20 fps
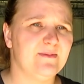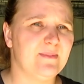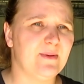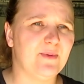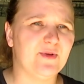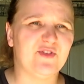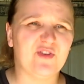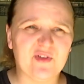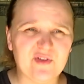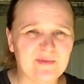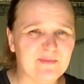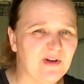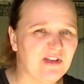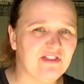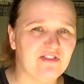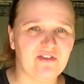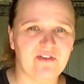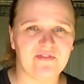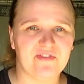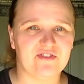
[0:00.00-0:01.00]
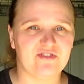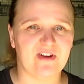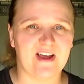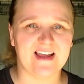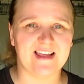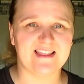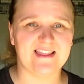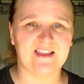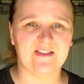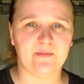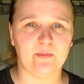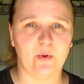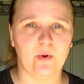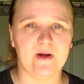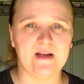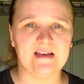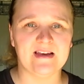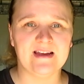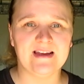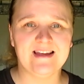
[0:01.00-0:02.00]
maybe 2 months off the track at this
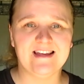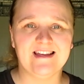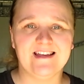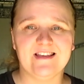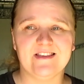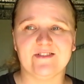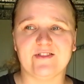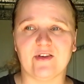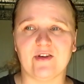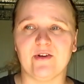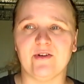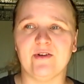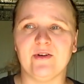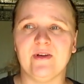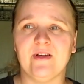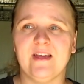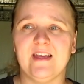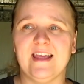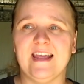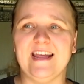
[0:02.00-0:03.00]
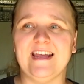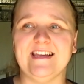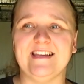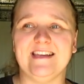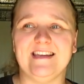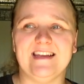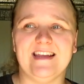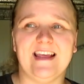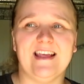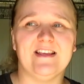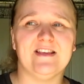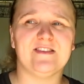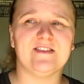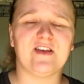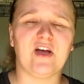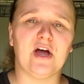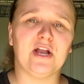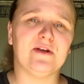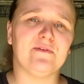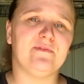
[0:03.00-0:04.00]
point. So he is
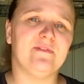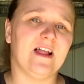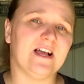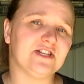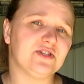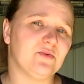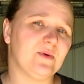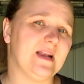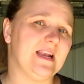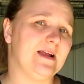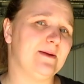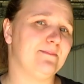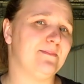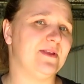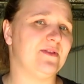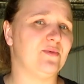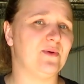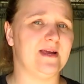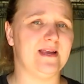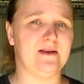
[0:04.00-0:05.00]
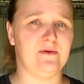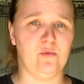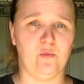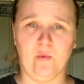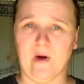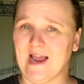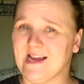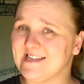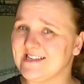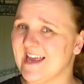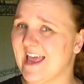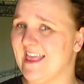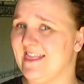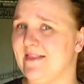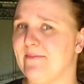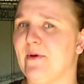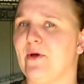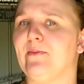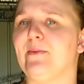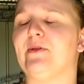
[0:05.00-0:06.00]
kind of fluctuating between weight at
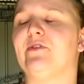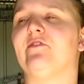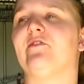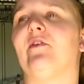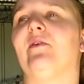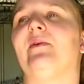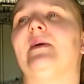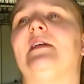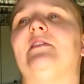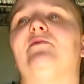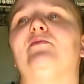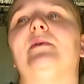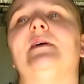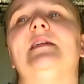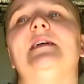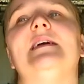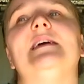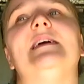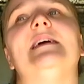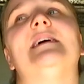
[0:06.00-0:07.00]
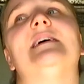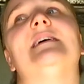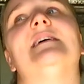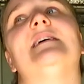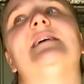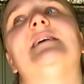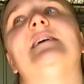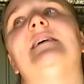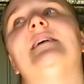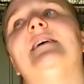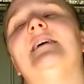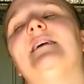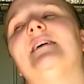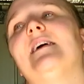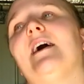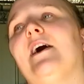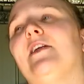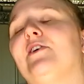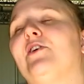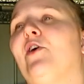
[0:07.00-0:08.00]
the moment. So it's really
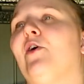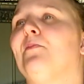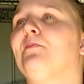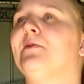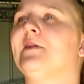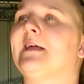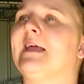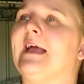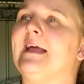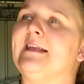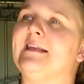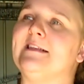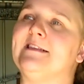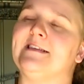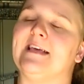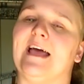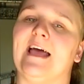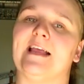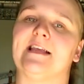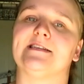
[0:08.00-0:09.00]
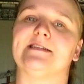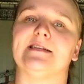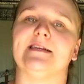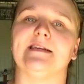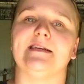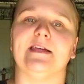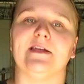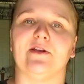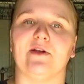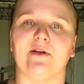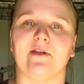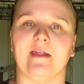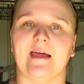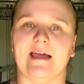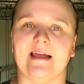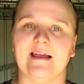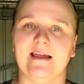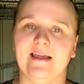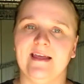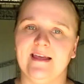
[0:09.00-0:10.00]
kind of complicated to actually, you know,
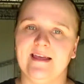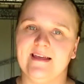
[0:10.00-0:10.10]
like,